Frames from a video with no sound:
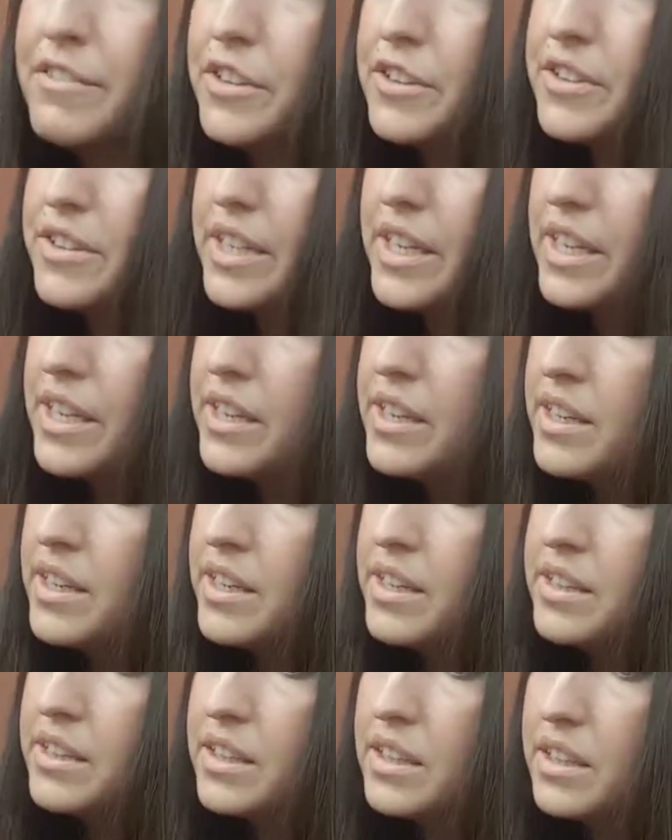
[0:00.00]
You see
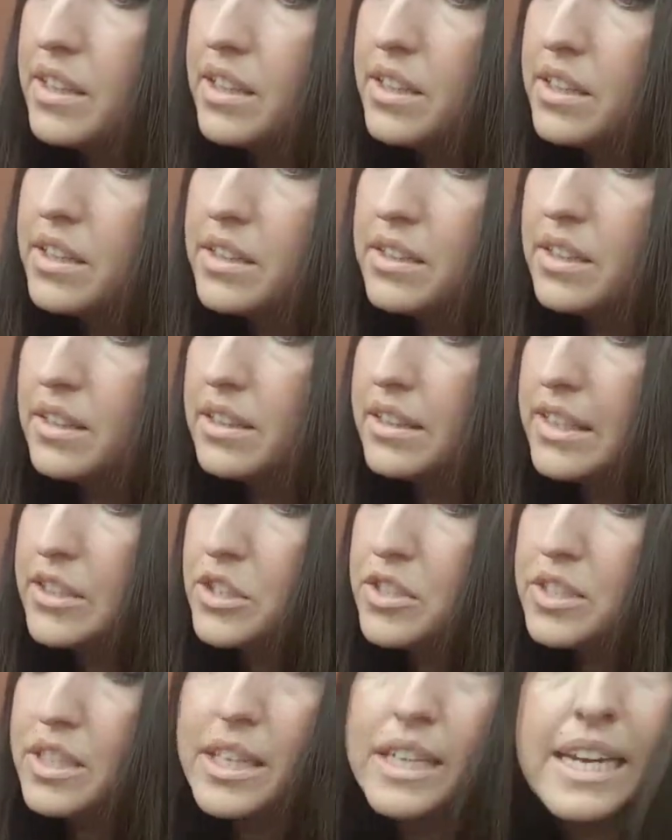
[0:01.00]
the
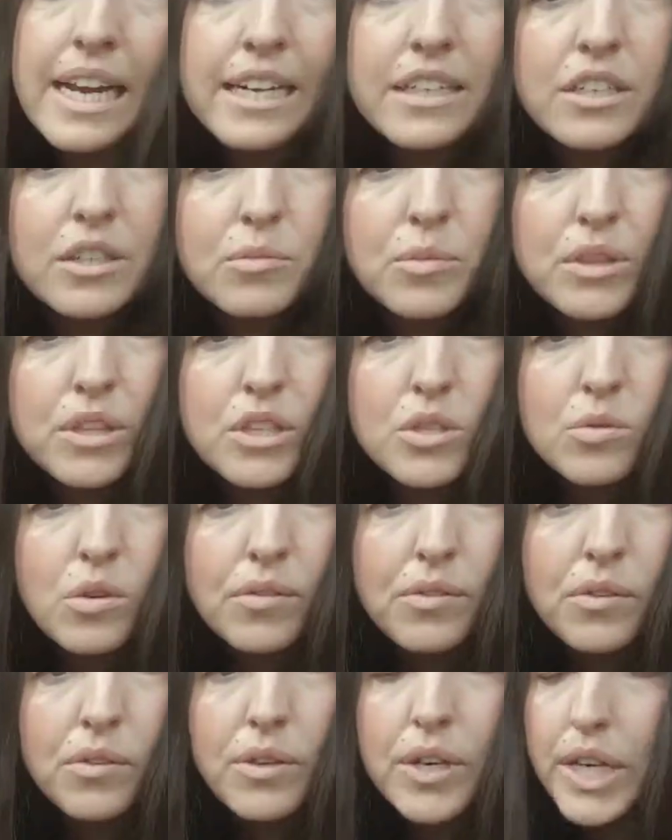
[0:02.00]
leash is connected with the
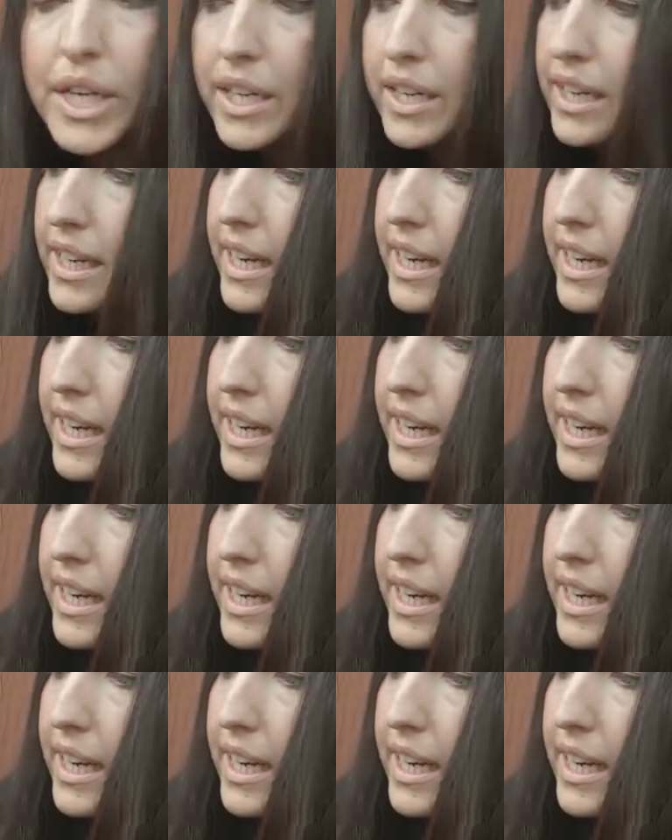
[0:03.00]
swivel ring,